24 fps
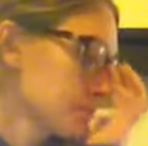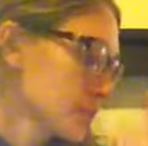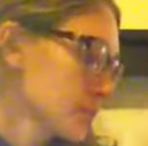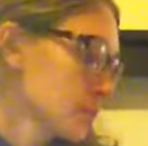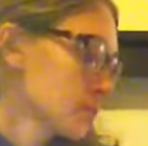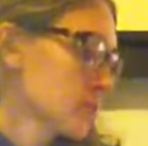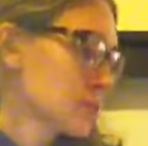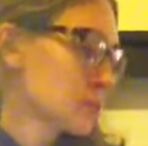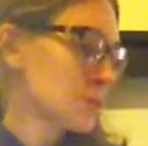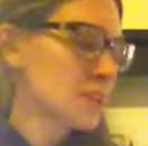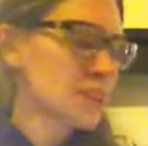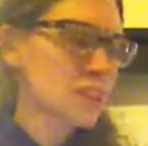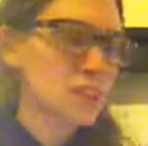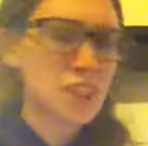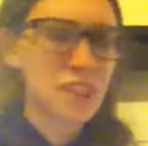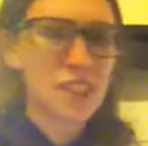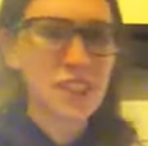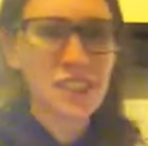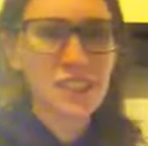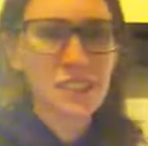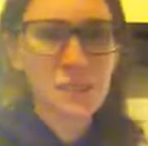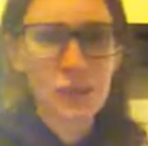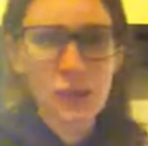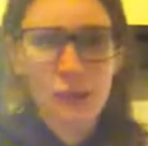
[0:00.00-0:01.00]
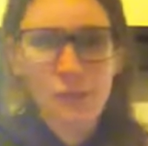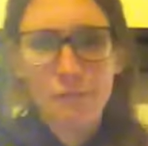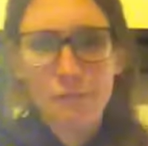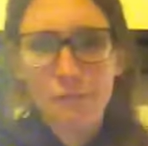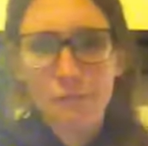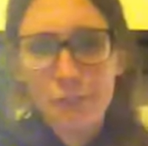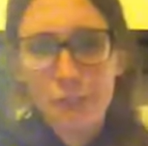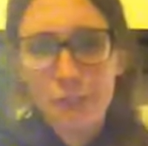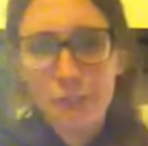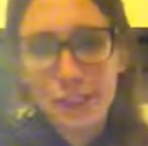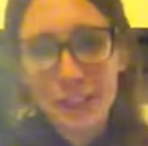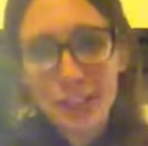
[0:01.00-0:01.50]
So this is my
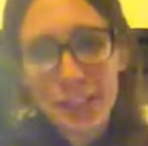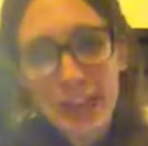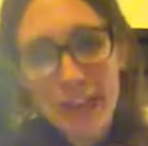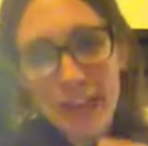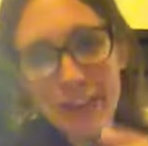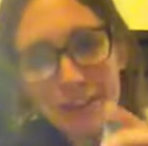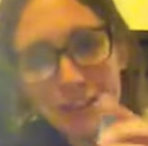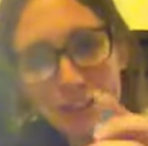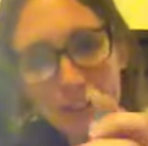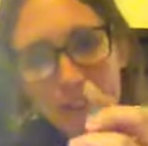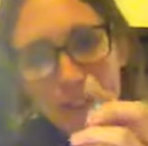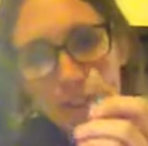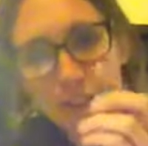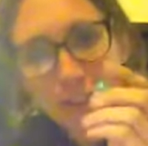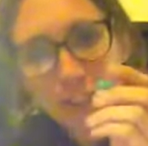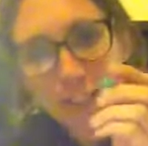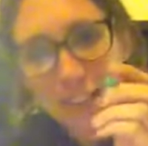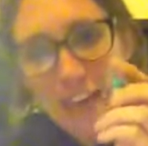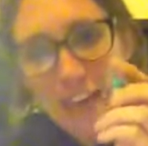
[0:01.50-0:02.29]
first ever